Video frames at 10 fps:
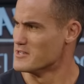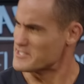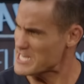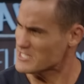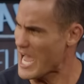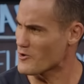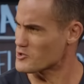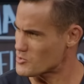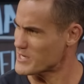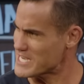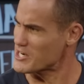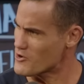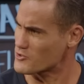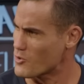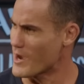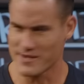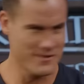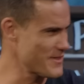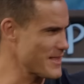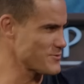so we can get an earthquake."
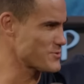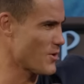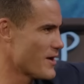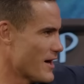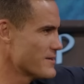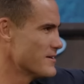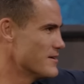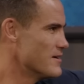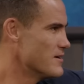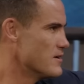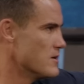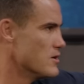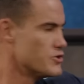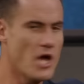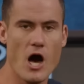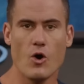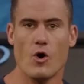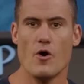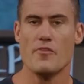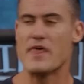You think that's what's going on? No,
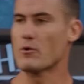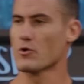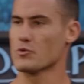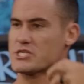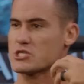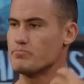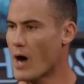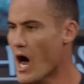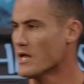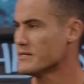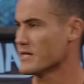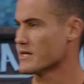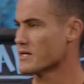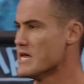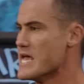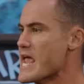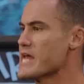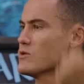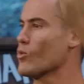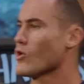they were responding in